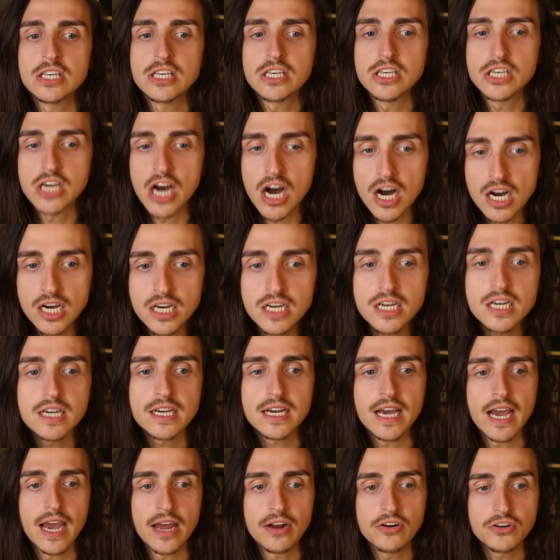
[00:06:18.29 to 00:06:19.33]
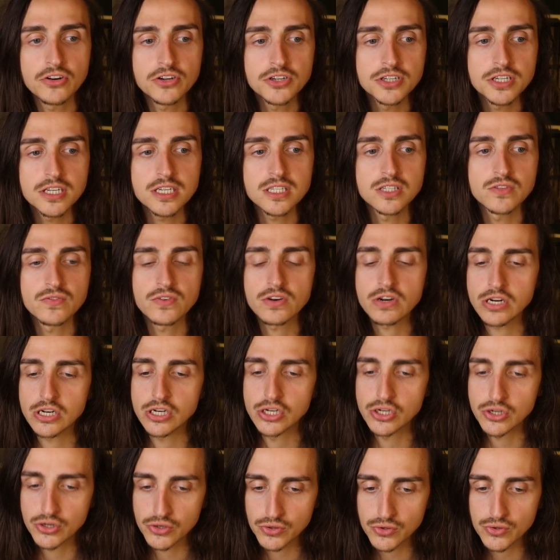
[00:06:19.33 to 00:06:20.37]
young energy. It's very
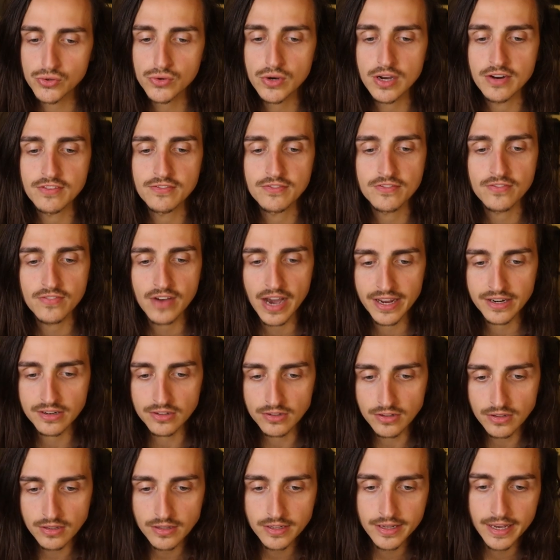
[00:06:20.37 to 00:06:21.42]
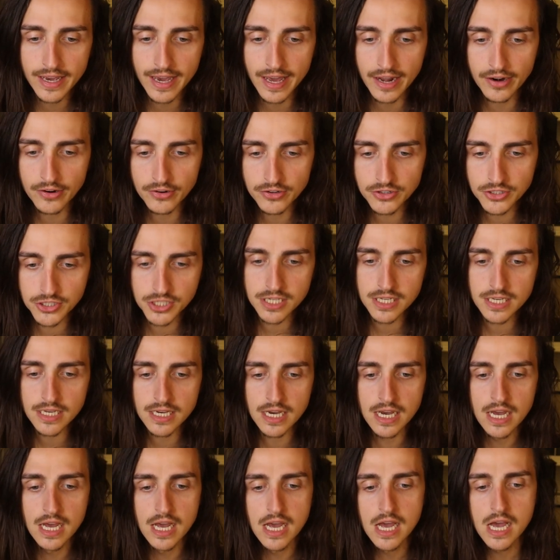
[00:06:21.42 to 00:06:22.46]
new and vital
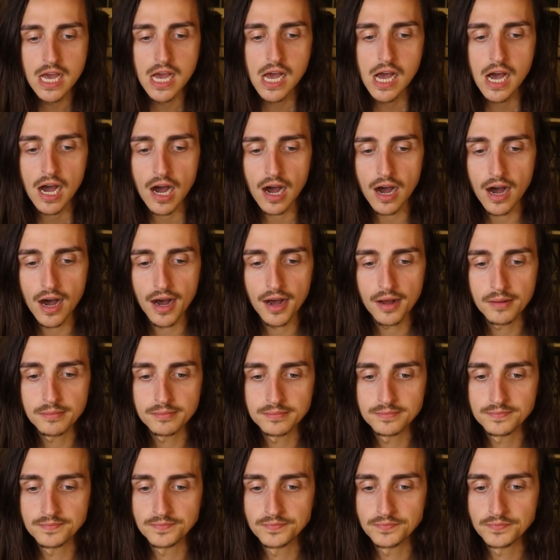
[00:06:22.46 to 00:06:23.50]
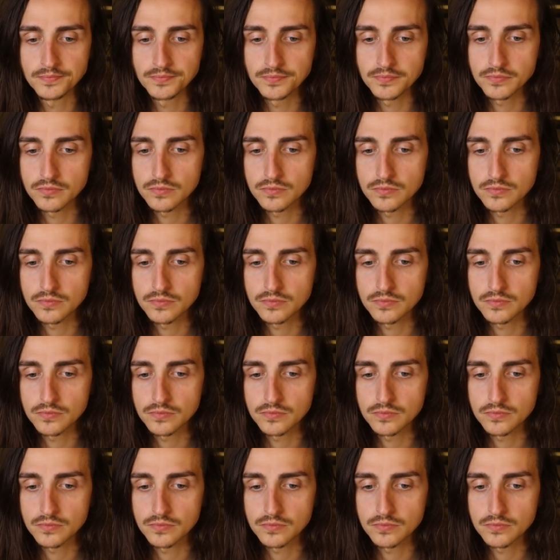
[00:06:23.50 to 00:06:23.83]
energy. Um,